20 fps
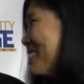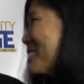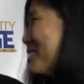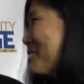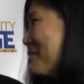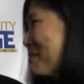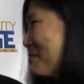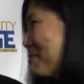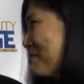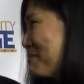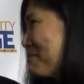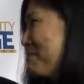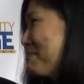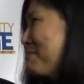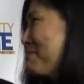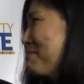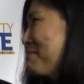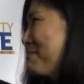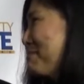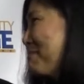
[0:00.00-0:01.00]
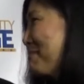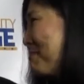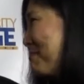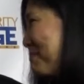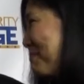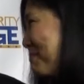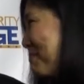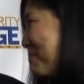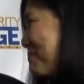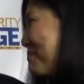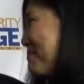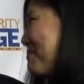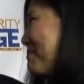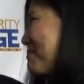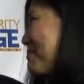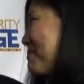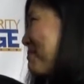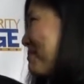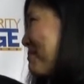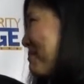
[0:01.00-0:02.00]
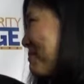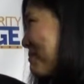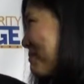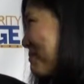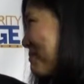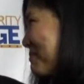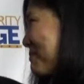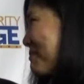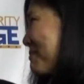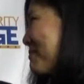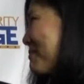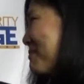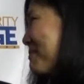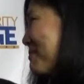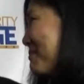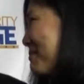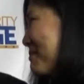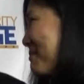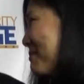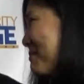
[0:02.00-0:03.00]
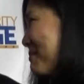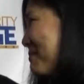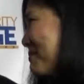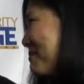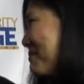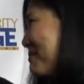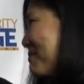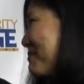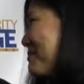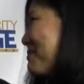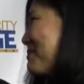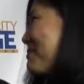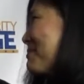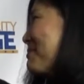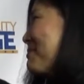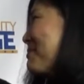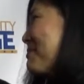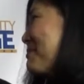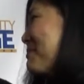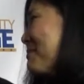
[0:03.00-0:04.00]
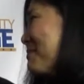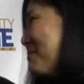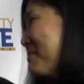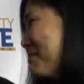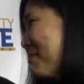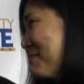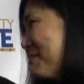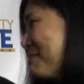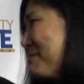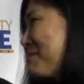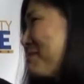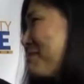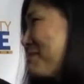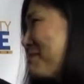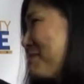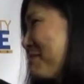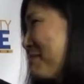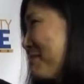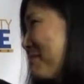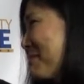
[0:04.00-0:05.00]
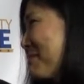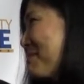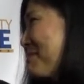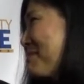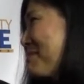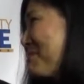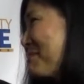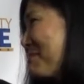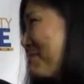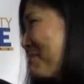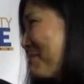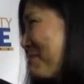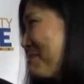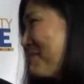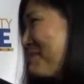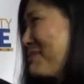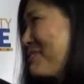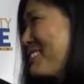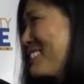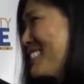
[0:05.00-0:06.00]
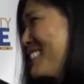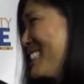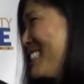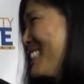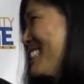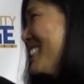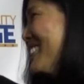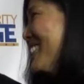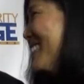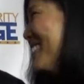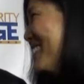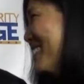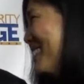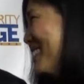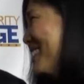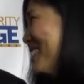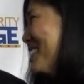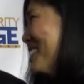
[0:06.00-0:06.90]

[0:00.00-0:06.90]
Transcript: (not speaking)